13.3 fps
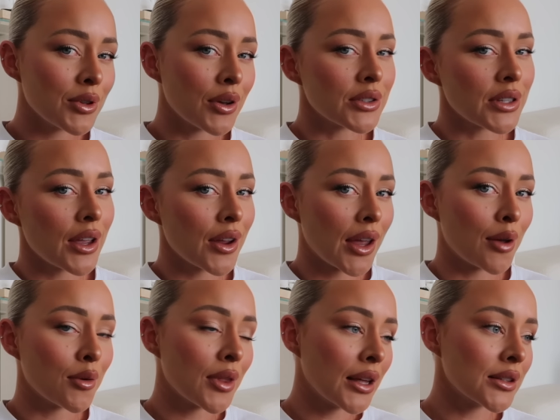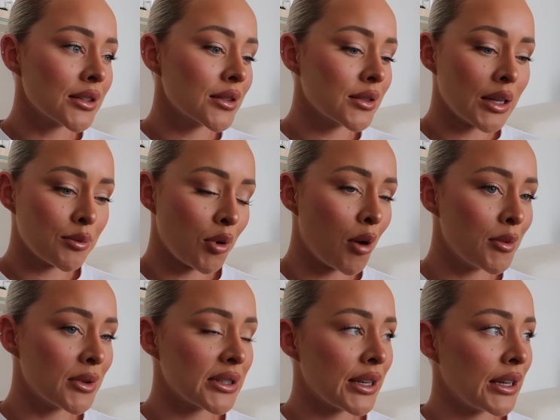So I was like, okay, well that's like
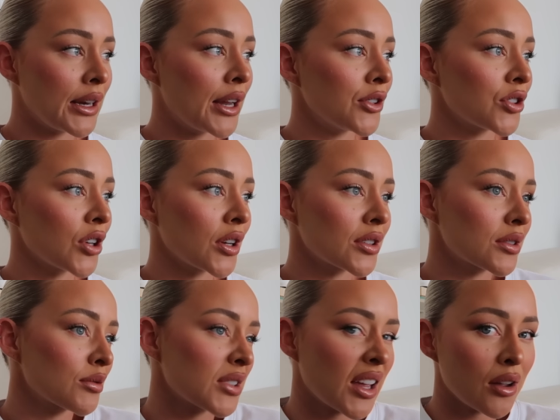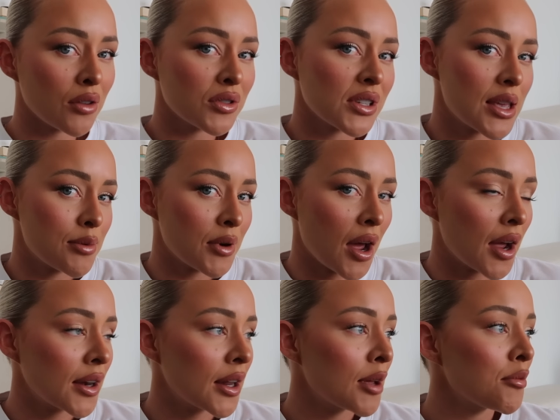promising, and just was like, I'll just keep an
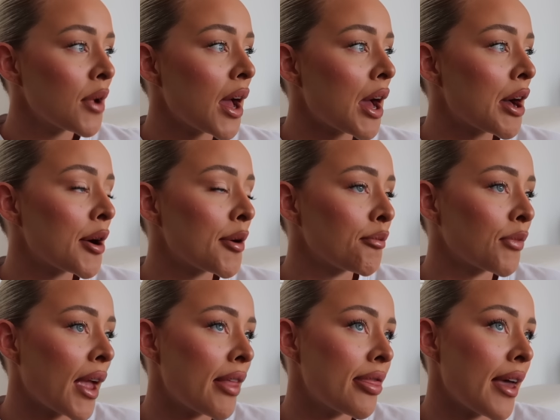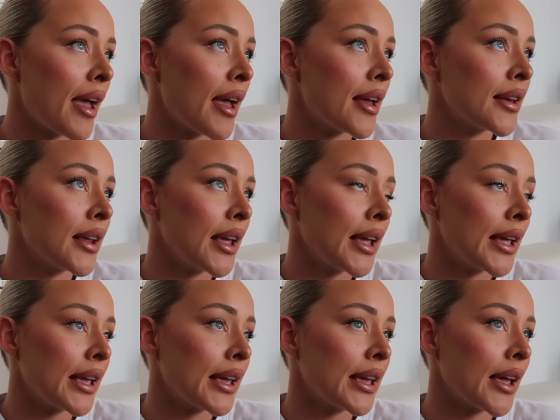eye on him. And then
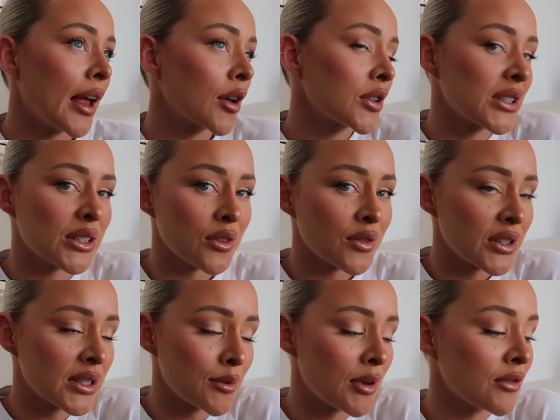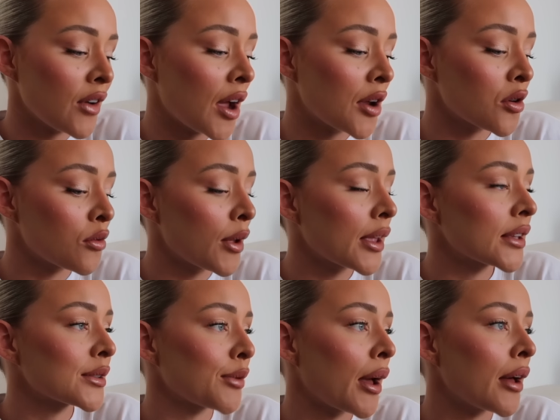he ate, cause he's obviously been fine all week
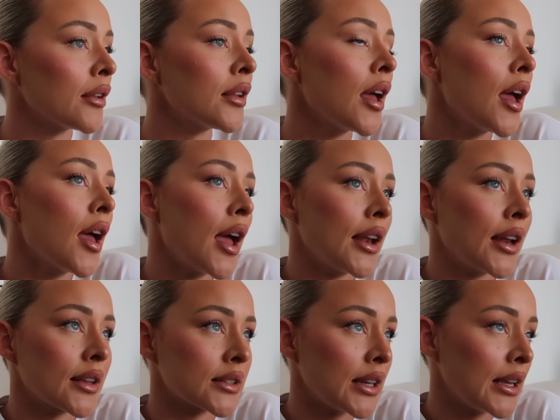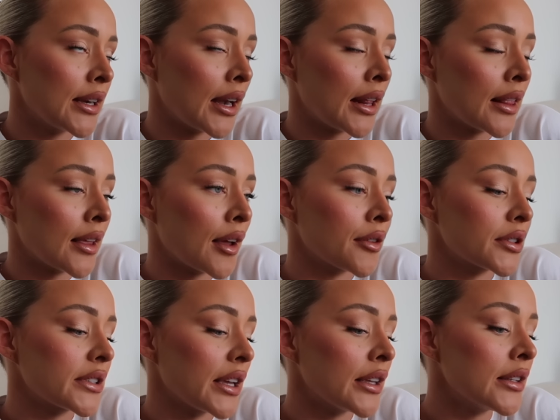as well, and he hasn't eaten anything else
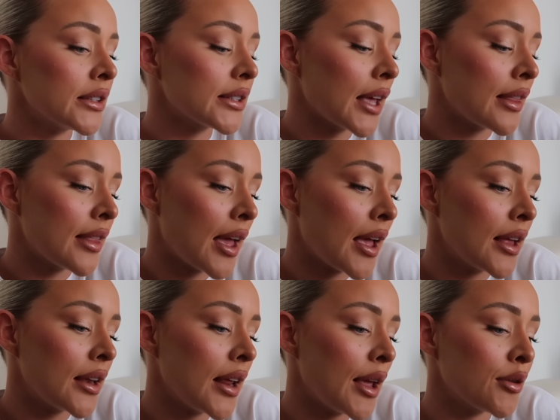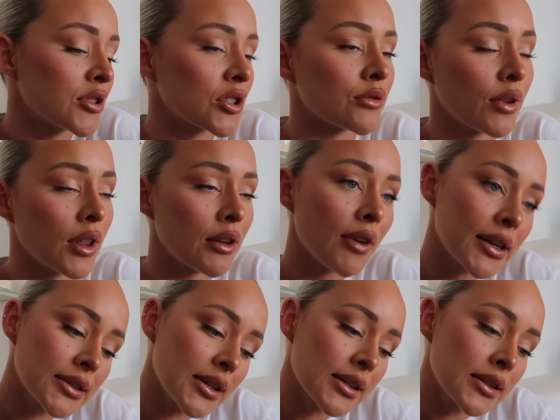since. And then he was just really
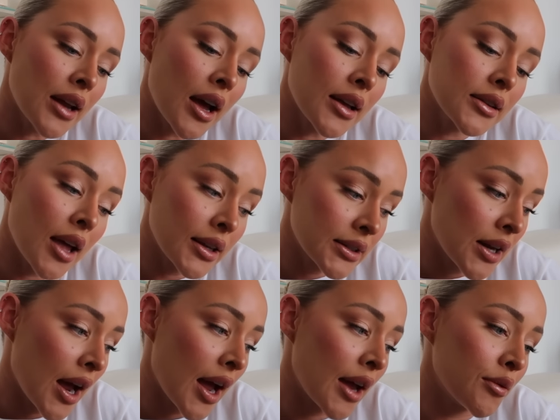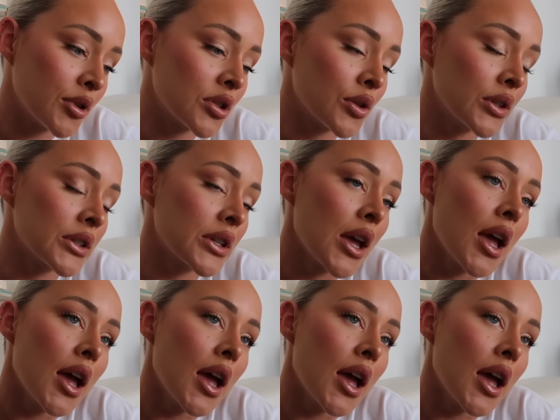restless last night, which was